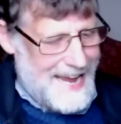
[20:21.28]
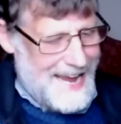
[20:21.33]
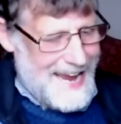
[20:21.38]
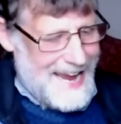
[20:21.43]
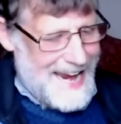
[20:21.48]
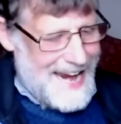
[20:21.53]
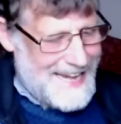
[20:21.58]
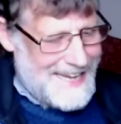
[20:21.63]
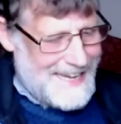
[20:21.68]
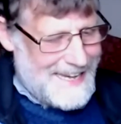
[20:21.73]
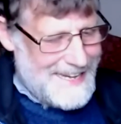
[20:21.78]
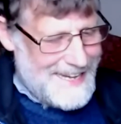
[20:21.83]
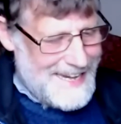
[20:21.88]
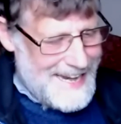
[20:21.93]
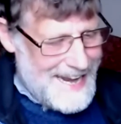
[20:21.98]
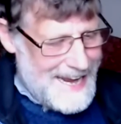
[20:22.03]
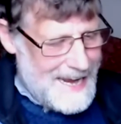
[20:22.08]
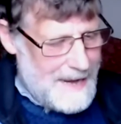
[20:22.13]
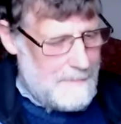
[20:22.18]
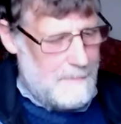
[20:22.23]
It
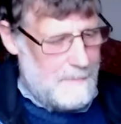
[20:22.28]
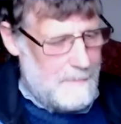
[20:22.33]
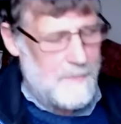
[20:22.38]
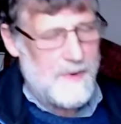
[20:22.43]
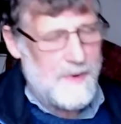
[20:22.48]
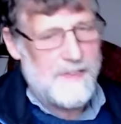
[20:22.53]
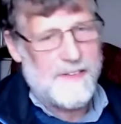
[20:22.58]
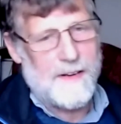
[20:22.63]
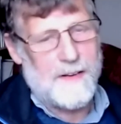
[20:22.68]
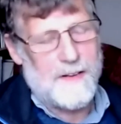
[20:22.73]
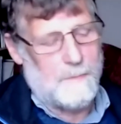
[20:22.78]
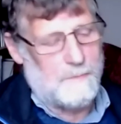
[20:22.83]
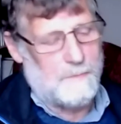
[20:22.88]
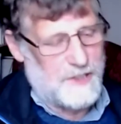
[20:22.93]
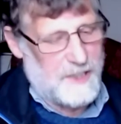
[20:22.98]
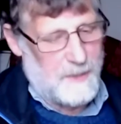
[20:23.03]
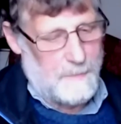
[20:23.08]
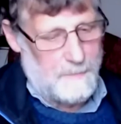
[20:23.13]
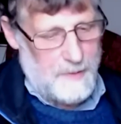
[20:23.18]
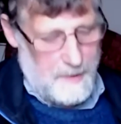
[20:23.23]
names the
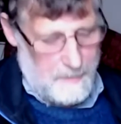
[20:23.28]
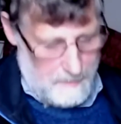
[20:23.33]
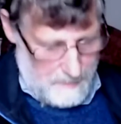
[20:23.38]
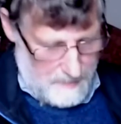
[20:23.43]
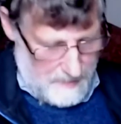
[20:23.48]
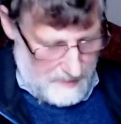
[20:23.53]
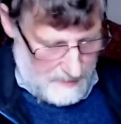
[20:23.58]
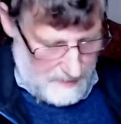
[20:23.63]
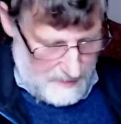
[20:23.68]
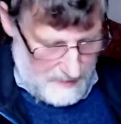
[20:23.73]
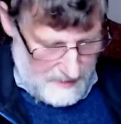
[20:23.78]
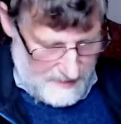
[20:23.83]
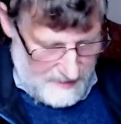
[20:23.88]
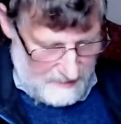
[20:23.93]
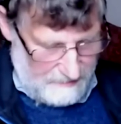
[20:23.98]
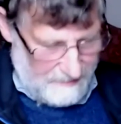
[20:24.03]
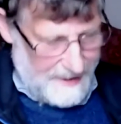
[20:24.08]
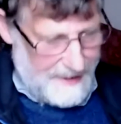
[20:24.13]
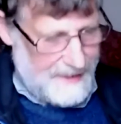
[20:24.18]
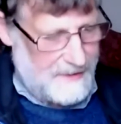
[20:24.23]
problem. This is
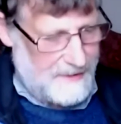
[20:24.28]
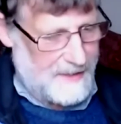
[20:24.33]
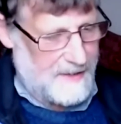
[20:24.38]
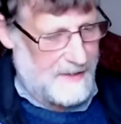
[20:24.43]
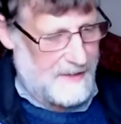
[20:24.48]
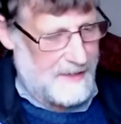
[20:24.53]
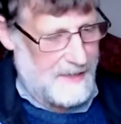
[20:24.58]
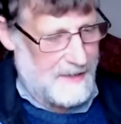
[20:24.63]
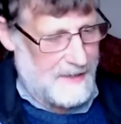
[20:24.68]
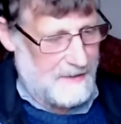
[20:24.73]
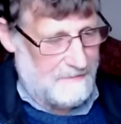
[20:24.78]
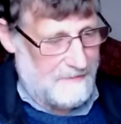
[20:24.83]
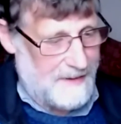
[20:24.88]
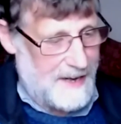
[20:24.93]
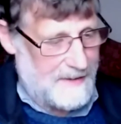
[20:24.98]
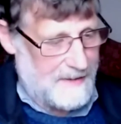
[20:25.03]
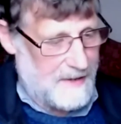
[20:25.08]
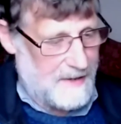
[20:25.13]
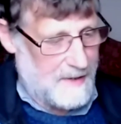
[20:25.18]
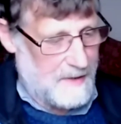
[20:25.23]
right in
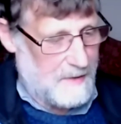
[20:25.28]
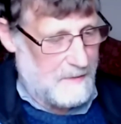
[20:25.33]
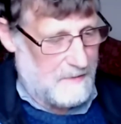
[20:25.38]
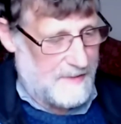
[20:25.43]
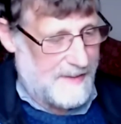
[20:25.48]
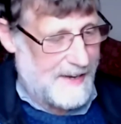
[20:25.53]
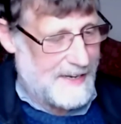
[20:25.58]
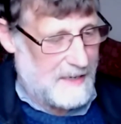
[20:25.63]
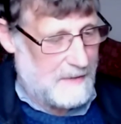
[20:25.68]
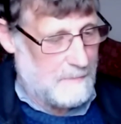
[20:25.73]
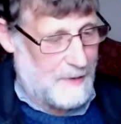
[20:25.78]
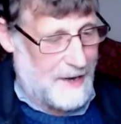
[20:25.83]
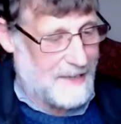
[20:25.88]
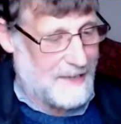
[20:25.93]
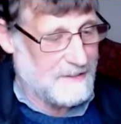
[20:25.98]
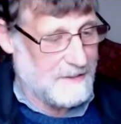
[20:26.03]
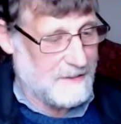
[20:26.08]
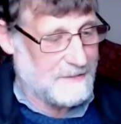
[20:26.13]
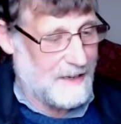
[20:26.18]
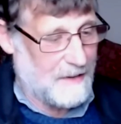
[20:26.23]
the second
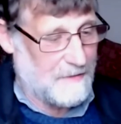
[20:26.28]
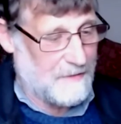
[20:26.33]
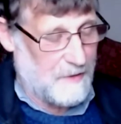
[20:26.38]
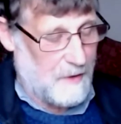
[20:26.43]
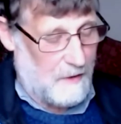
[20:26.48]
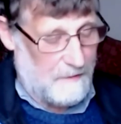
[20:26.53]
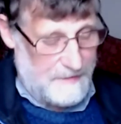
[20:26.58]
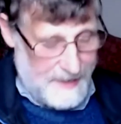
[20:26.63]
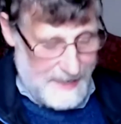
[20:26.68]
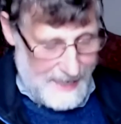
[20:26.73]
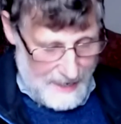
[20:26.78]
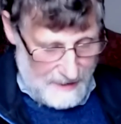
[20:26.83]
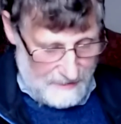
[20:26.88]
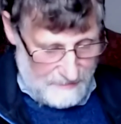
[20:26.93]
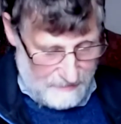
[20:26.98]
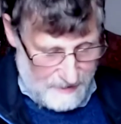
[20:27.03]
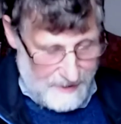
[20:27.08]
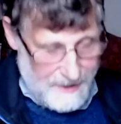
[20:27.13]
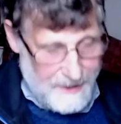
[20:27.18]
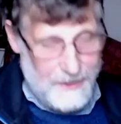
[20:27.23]
paragraph of the
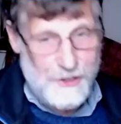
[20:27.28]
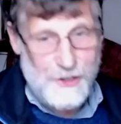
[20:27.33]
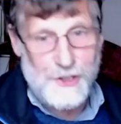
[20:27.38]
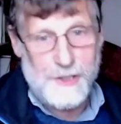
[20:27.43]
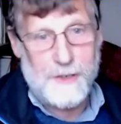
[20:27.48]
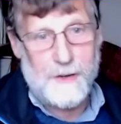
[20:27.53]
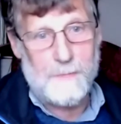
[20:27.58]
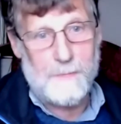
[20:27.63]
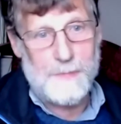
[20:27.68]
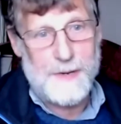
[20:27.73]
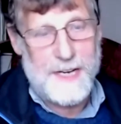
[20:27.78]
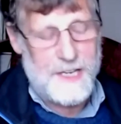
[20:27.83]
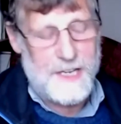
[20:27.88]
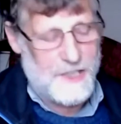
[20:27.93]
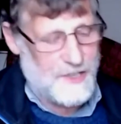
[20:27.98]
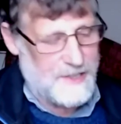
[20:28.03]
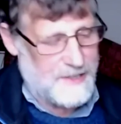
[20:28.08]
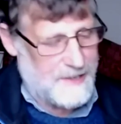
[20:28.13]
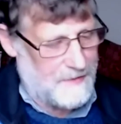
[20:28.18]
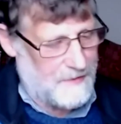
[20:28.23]
introduction on page
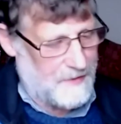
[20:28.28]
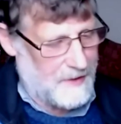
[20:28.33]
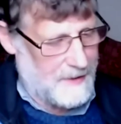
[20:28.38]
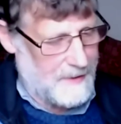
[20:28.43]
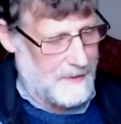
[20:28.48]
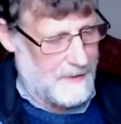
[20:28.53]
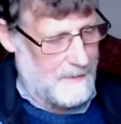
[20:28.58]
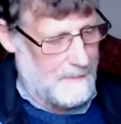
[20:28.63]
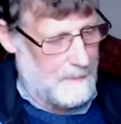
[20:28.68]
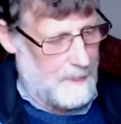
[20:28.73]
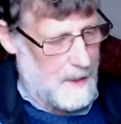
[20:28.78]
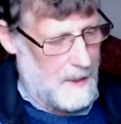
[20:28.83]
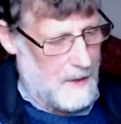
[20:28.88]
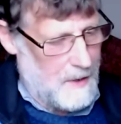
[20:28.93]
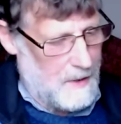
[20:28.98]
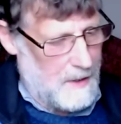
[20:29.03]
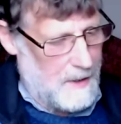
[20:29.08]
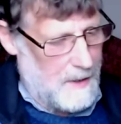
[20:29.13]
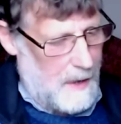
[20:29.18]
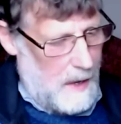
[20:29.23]
7
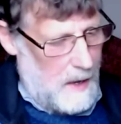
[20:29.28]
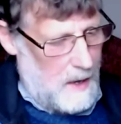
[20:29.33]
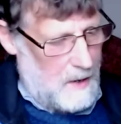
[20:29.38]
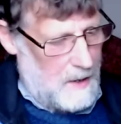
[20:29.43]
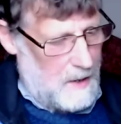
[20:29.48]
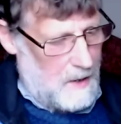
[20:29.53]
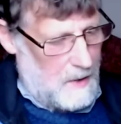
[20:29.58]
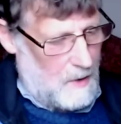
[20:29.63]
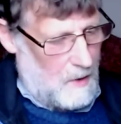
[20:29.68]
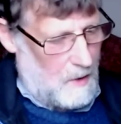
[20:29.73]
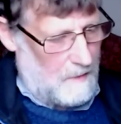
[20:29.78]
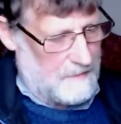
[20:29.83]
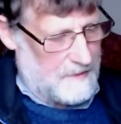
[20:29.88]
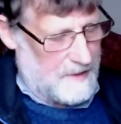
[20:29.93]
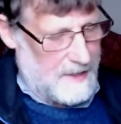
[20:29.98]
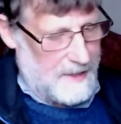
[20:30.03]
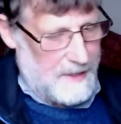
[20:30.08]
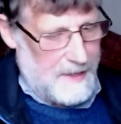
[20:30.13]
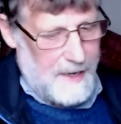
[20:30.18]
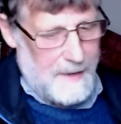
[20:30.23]
of
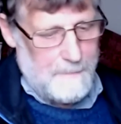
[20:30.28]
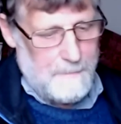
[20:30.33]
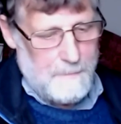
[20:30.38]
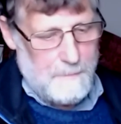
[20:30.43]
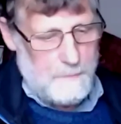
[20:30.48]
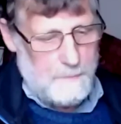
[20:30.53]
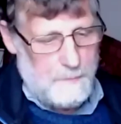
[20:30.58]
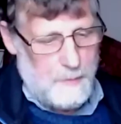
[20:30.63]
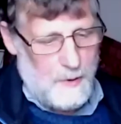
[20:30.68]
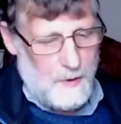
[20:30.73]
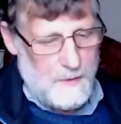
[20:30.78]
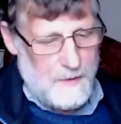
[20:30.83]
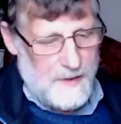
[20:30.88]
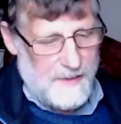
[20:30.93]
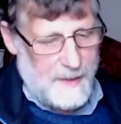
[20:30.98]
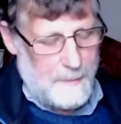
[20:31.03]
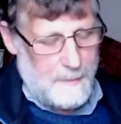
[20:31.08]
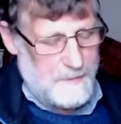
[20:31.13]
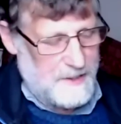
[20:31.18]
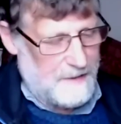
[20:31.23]
the
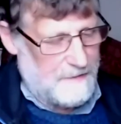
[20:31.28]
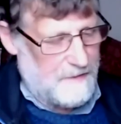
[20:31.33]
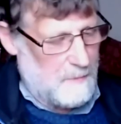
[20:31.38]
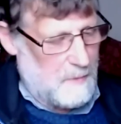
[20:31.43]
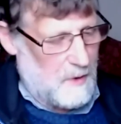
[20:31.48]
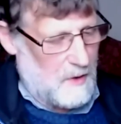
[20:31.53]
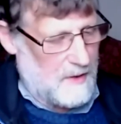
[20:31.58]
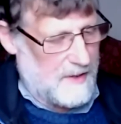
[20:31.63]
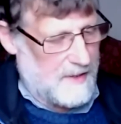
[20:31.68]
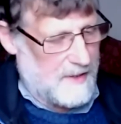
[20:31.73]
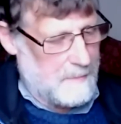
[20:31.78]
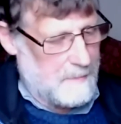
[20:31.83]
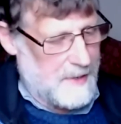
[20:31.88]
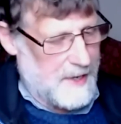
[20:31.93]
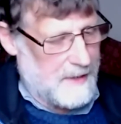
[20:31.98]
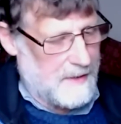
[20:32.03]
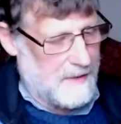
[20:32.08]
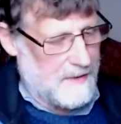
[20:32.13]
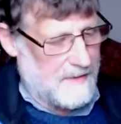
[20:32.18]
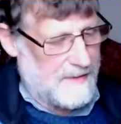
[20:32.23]
summary for
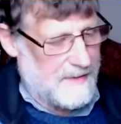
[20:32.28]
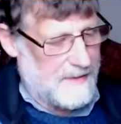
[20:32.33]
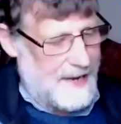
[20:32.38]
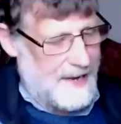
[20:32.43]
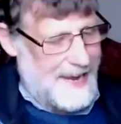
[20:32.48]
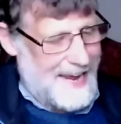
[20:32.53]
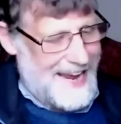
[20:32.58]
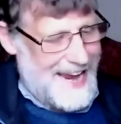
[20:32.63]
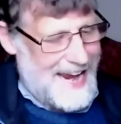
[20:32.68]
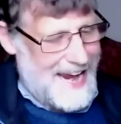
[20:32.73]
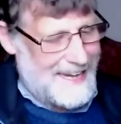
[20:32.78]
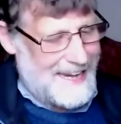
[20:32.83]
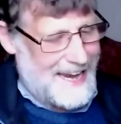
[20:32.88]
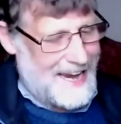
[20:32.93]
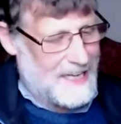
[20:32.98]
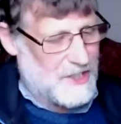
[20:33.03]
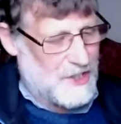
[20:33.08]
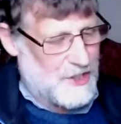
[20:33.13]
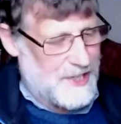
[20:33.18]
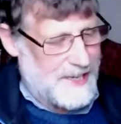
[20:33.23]
policymakers. It
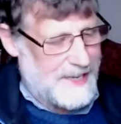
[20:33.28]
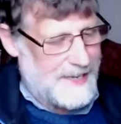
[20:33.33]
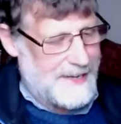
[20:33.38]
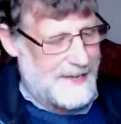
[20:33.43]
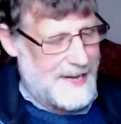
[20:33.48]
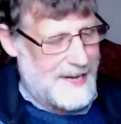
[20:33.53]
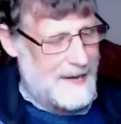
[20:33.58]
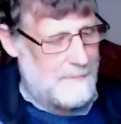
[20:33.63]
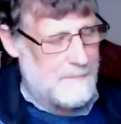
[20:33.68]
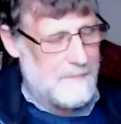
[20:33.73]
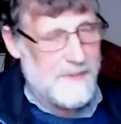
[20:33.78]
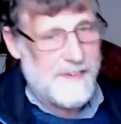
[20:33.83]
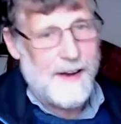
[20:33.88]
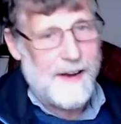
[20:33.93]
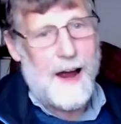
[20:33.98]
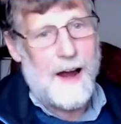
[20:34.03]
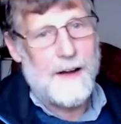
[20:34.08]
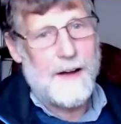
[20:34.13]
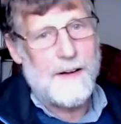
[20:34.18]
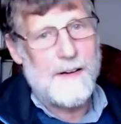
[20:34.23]
actually names
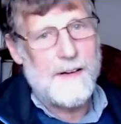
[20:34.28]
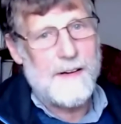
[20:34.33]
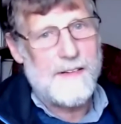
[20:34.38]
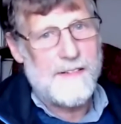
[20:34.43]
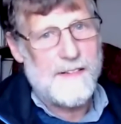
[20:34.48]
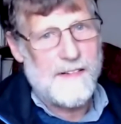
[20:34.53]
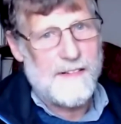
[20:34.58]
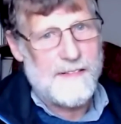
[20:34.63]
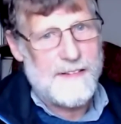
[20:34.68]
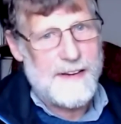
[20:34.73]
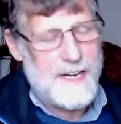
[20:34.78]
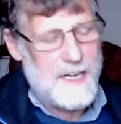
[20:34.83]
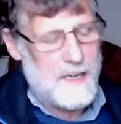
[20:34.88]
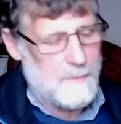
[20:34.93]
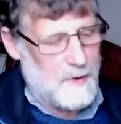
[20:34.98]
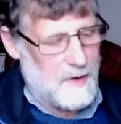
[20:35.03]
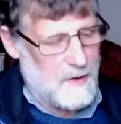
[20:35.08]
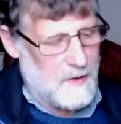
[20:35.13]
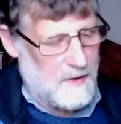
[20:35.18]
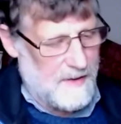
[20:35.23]

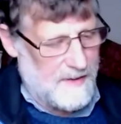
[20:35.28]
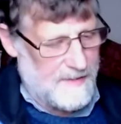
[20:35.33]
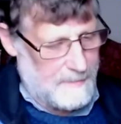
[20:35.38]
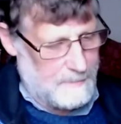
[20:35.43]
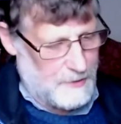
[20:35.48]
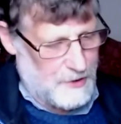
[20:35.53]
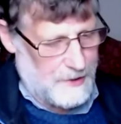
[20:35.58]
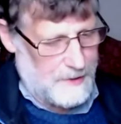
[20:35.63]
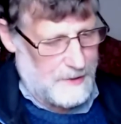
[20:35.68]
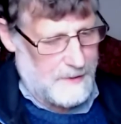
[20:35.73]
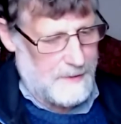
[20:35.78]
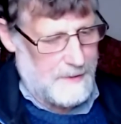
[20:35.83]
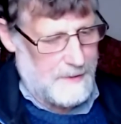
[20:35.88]
unsustainable consumption